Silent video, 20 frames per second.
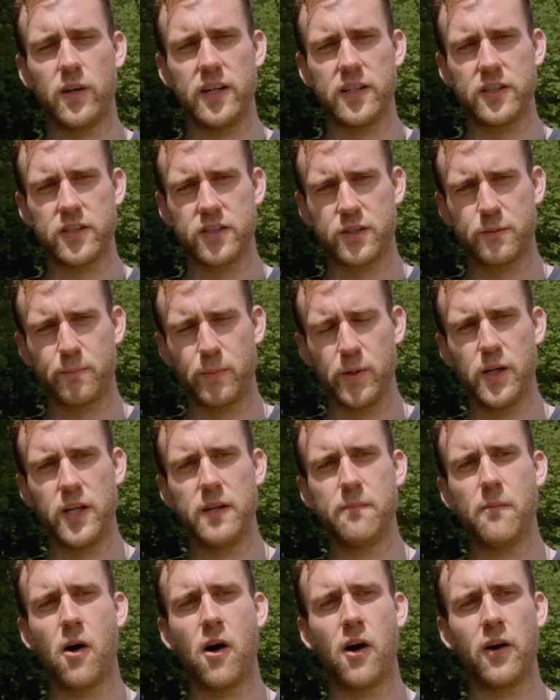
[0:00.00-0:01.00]
and it's just spurred
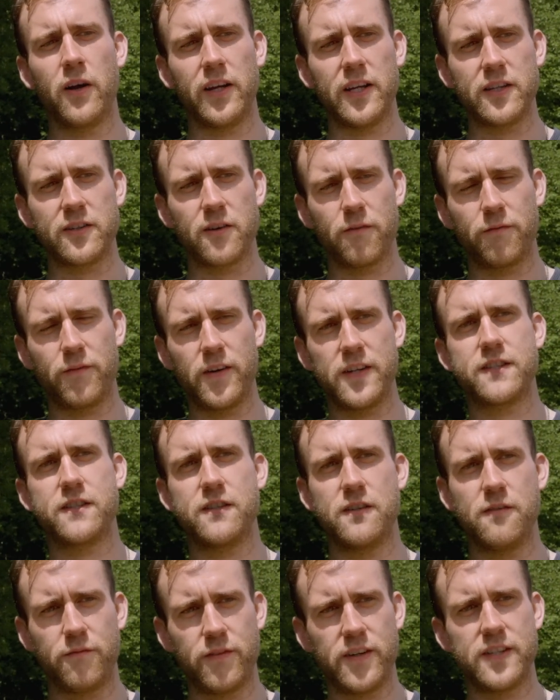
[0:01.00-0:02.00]
him on, and he's got
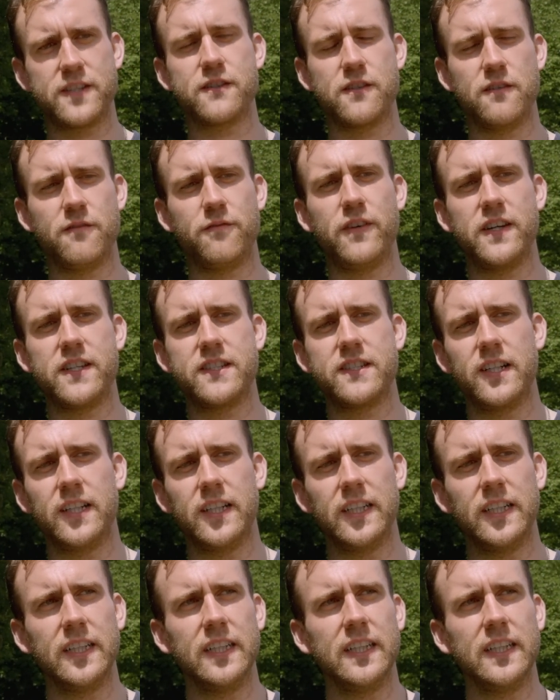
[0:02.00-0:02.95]
fitter and fitter and fitter,